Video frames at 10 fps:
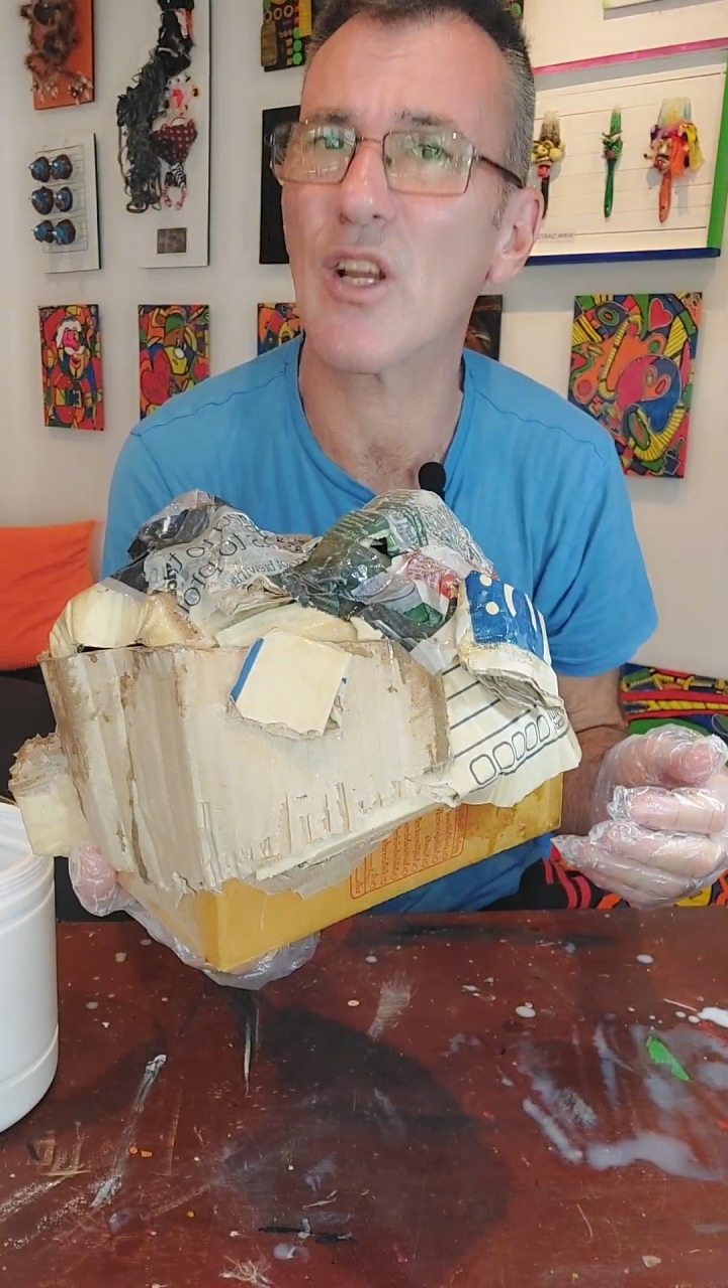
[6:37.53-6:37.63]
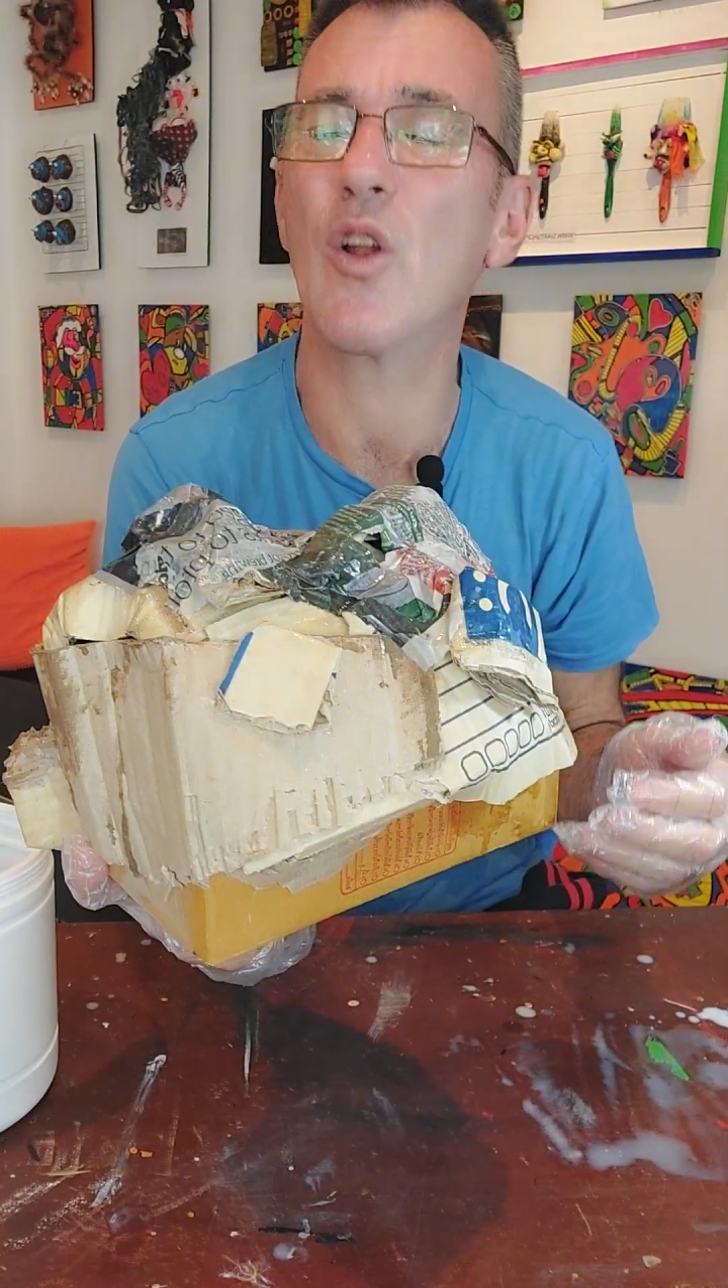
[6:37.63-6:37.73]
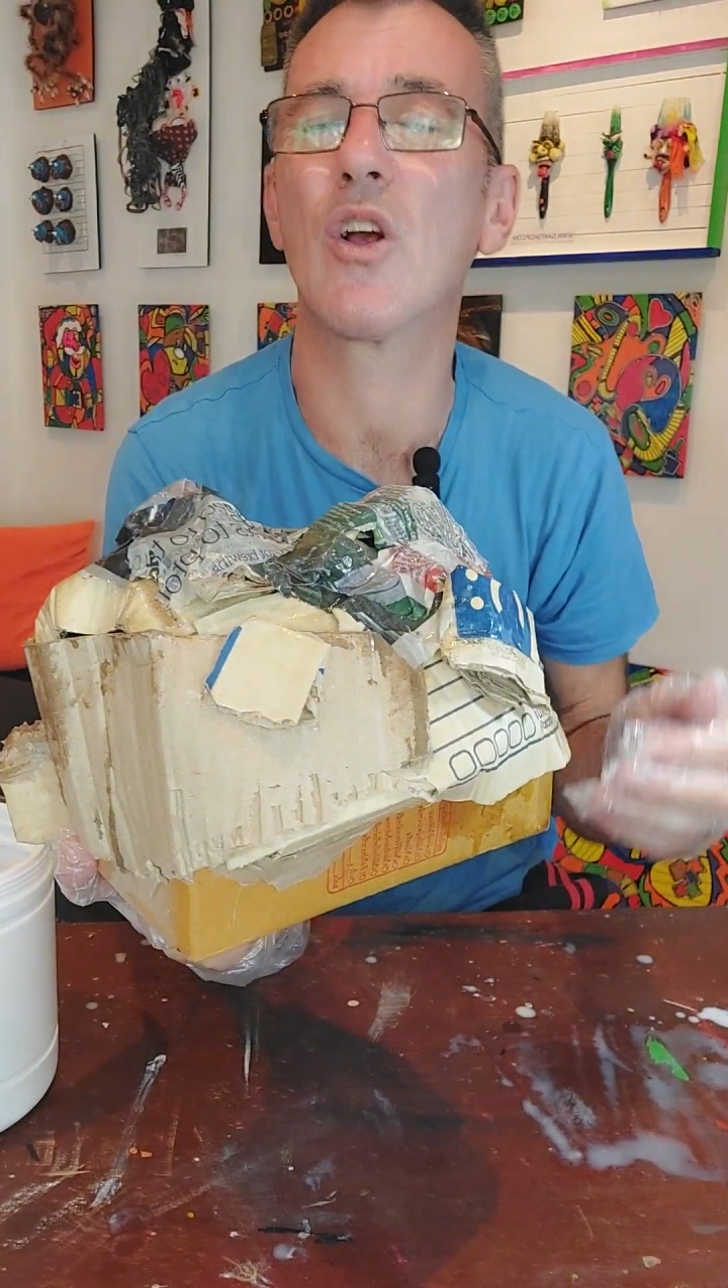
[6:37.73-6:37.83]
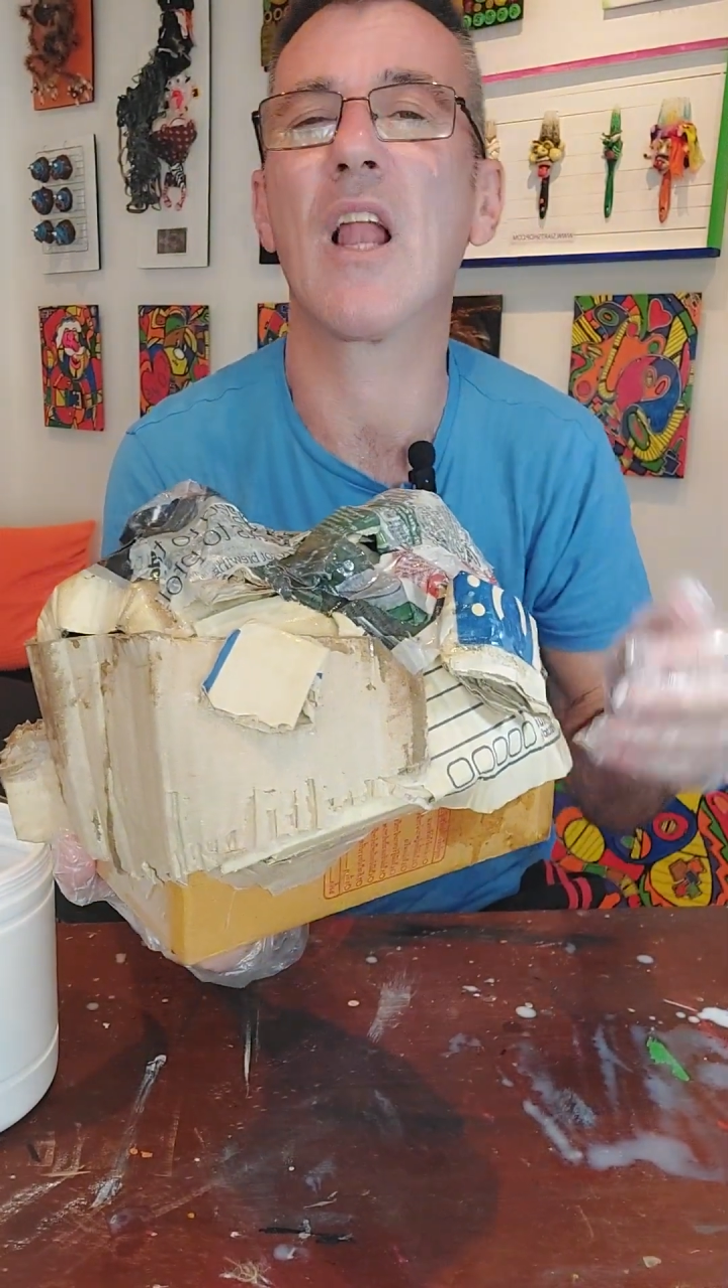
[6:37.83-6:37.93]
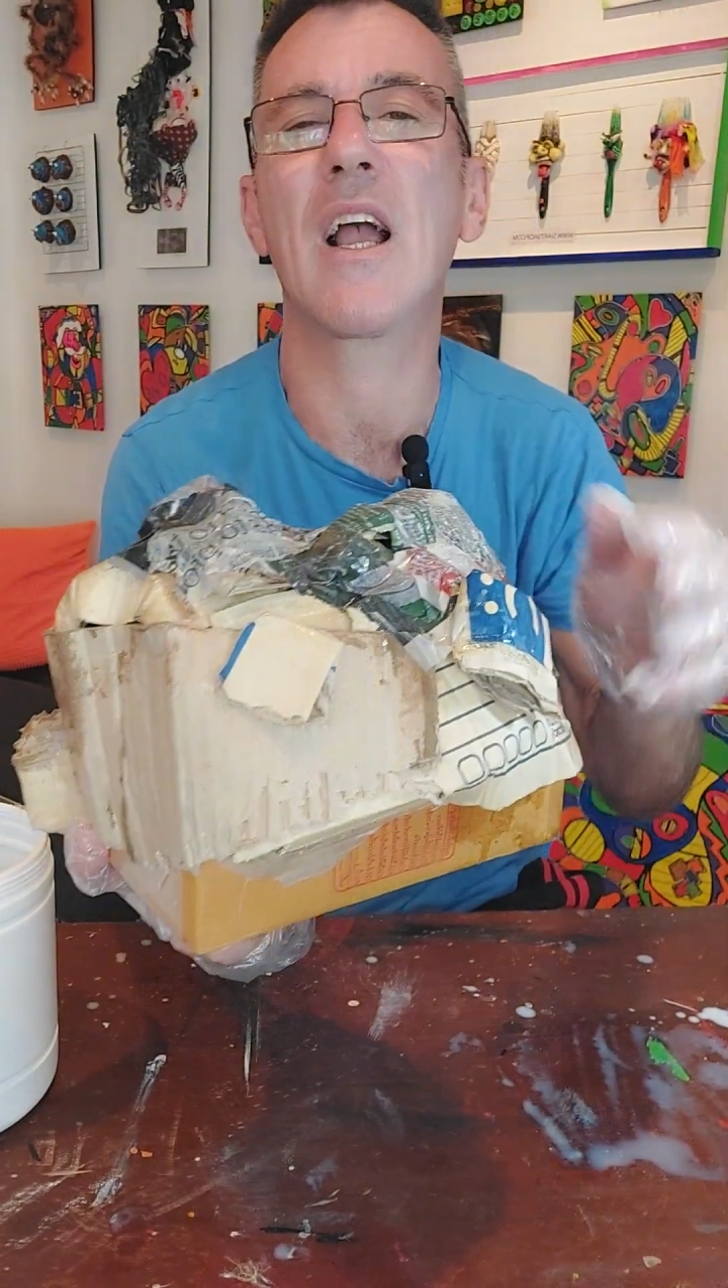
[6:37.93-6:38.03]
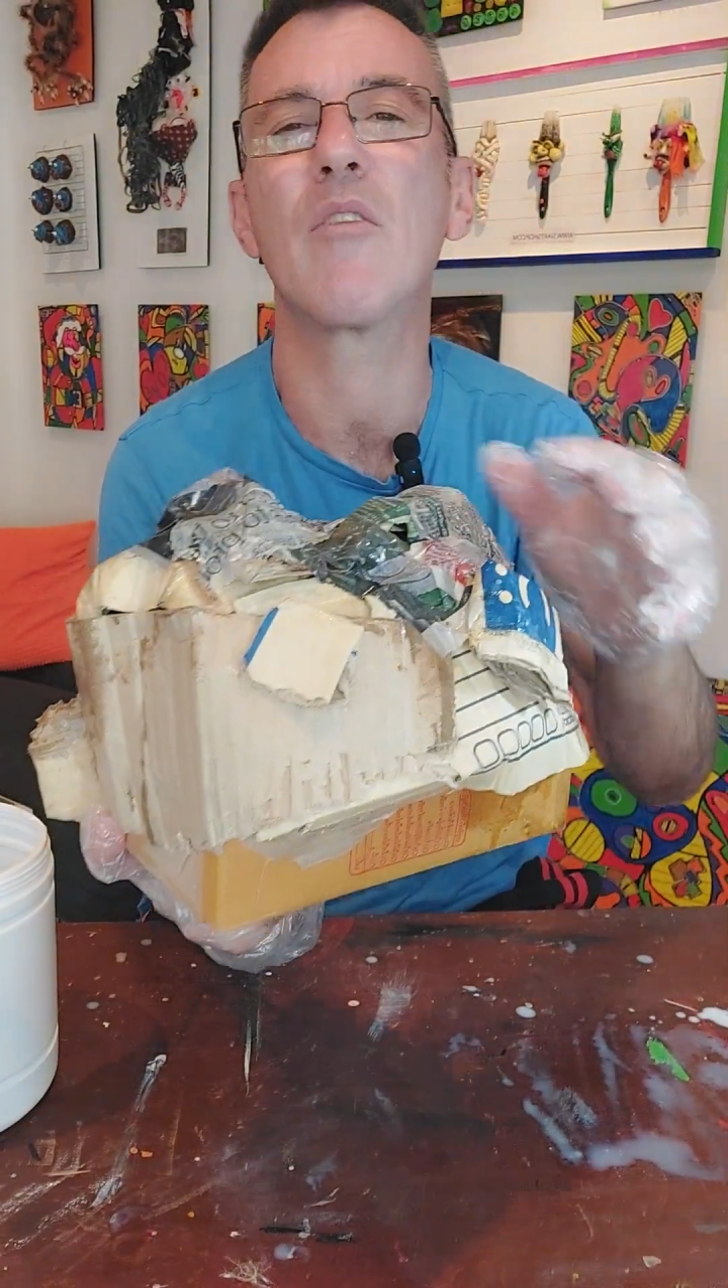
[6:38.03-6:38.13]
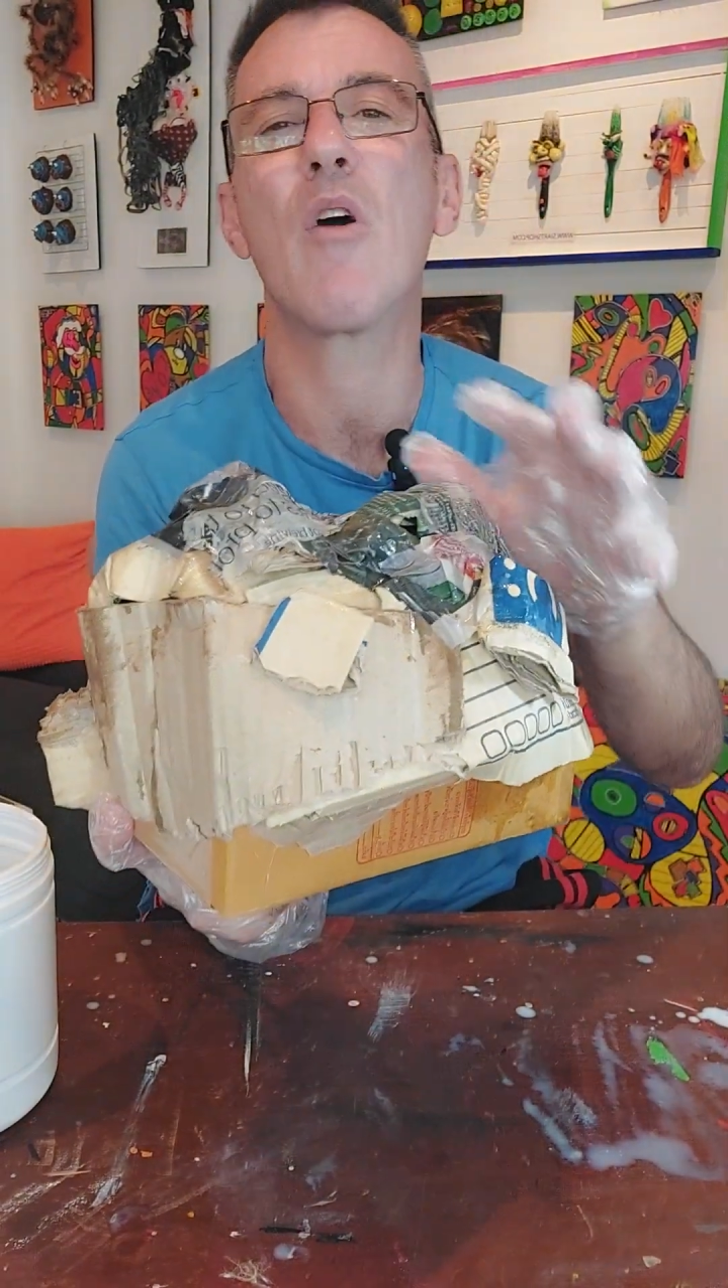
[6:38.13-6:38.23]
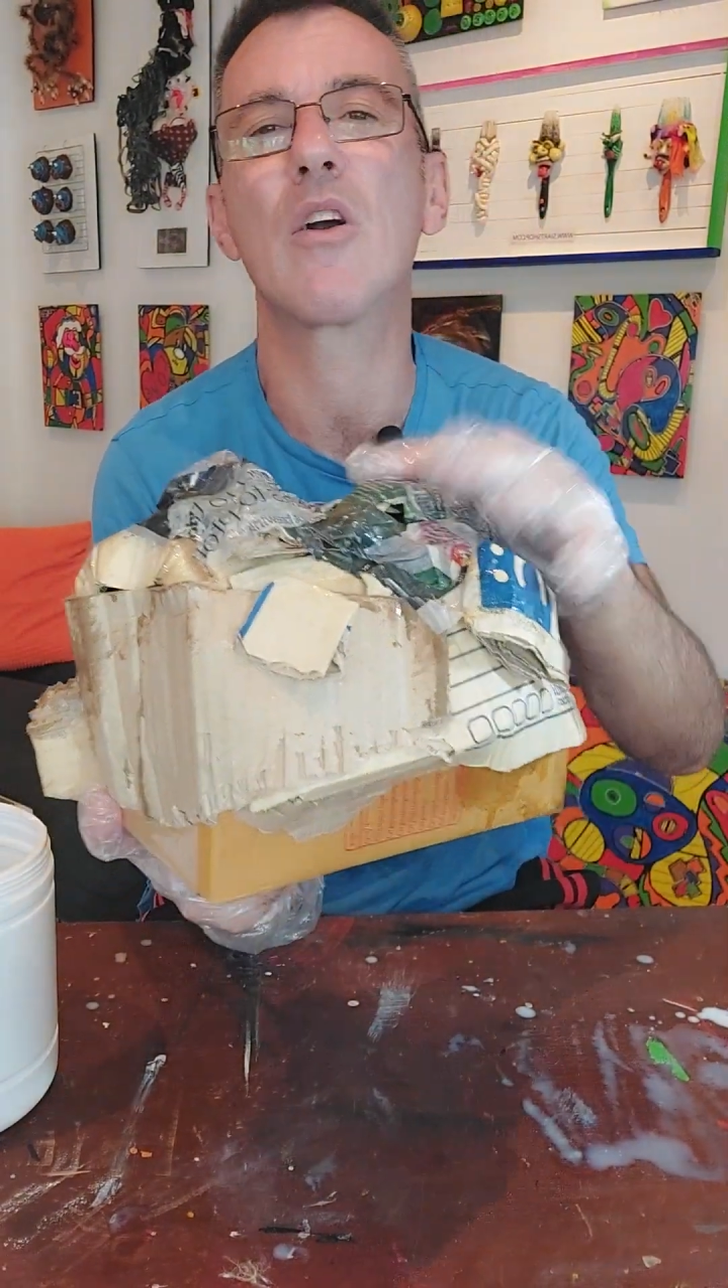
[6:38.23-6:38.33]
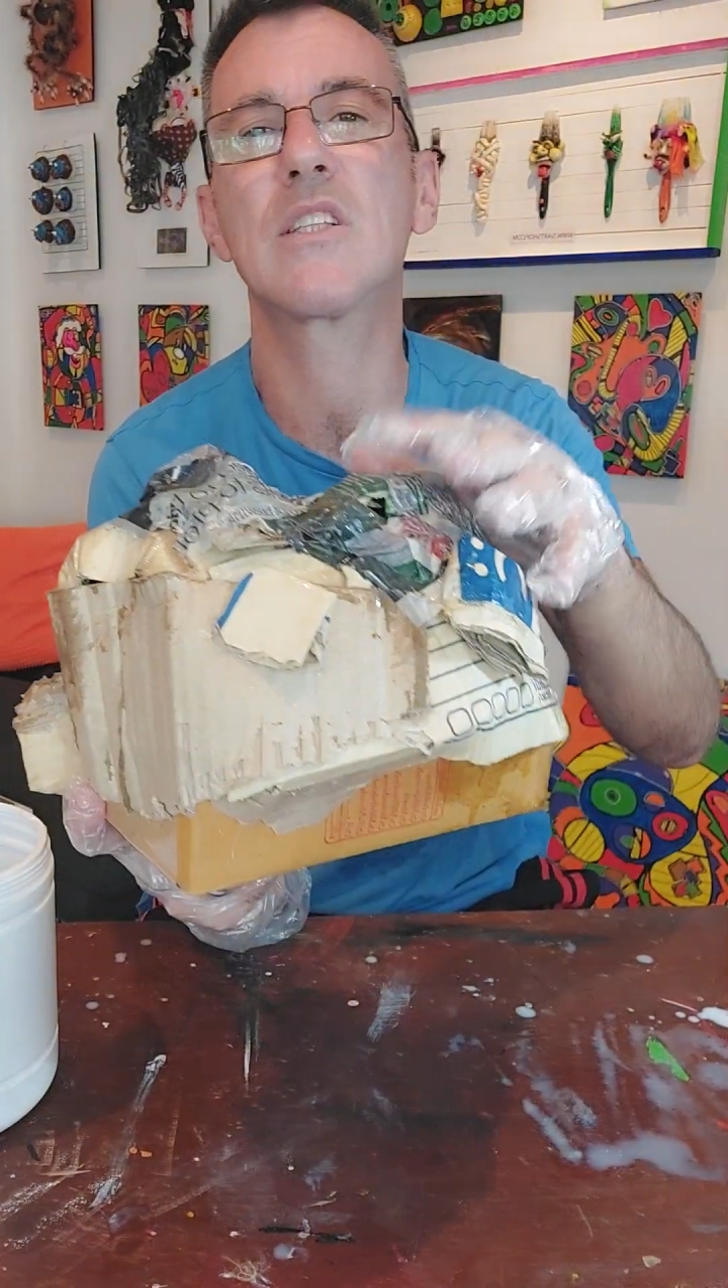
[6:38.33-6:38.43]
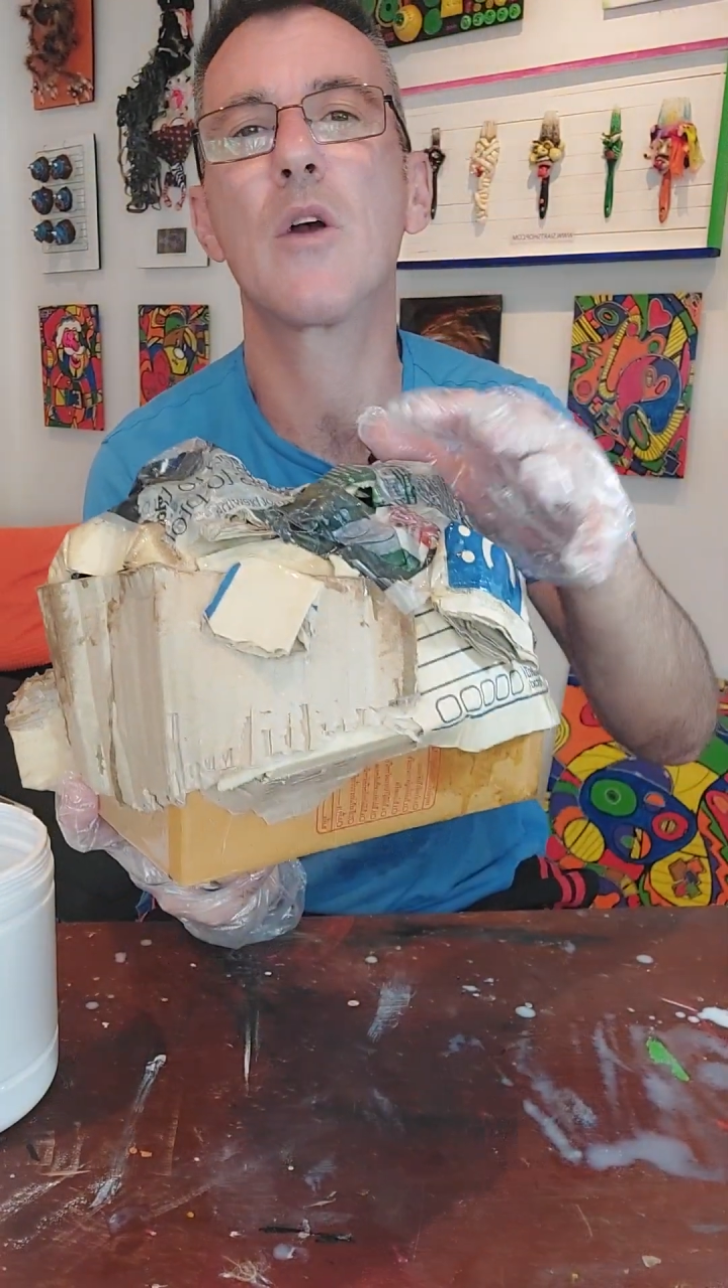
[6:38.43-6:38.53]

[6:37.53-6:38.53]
to look like a rock.